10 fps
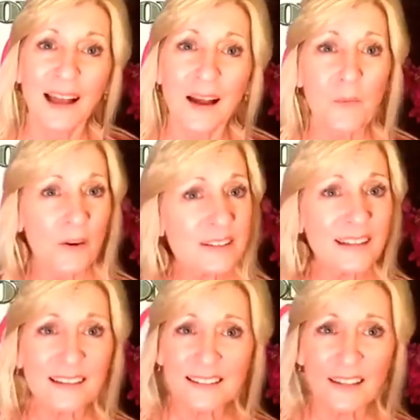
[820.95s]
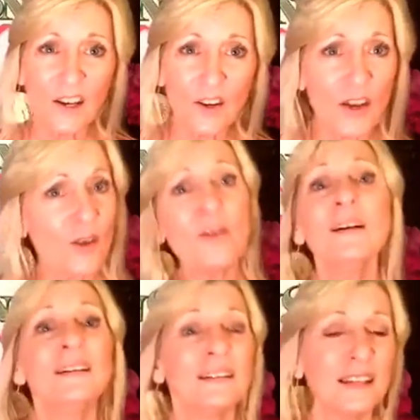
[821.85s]
And worst case scenario,
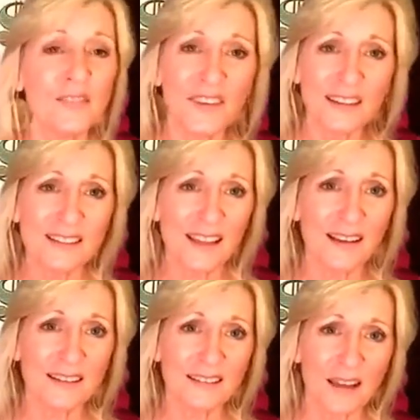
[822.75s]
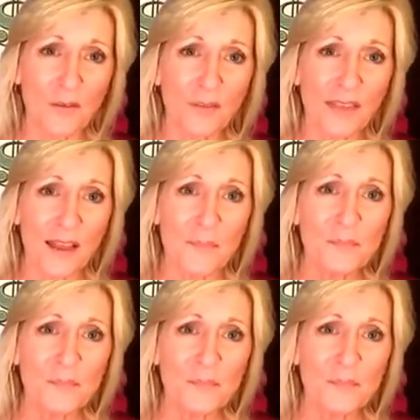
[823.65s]
if they decide it's not for them,